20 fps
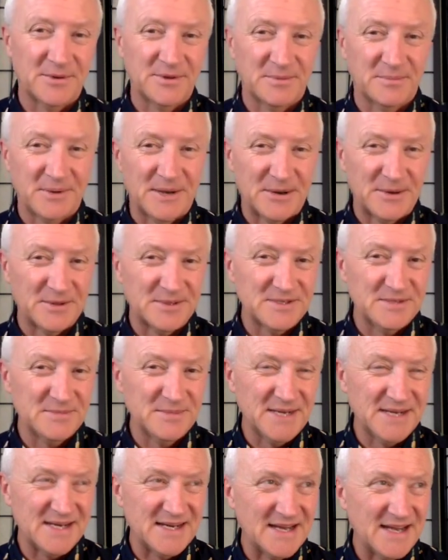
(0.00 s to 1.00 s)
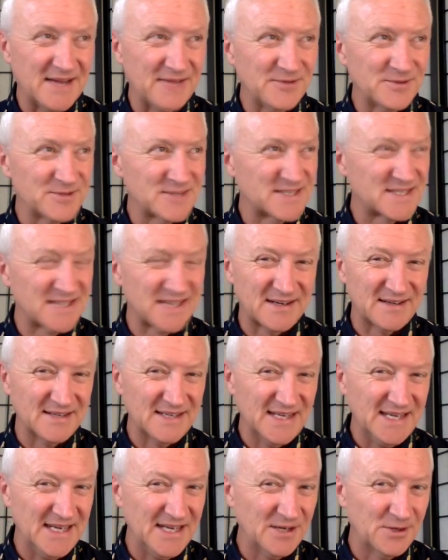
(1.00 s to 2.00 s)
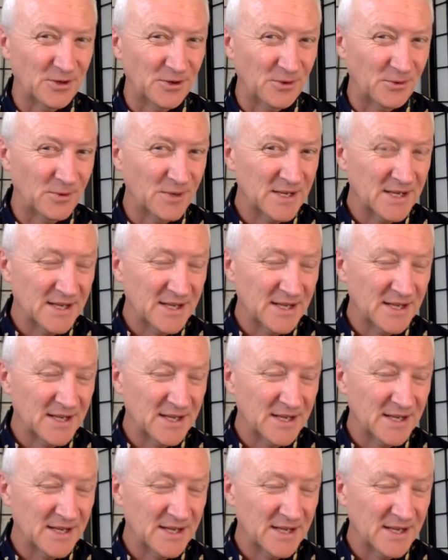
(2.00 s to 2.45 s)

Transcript: The power to me can have those subtle ego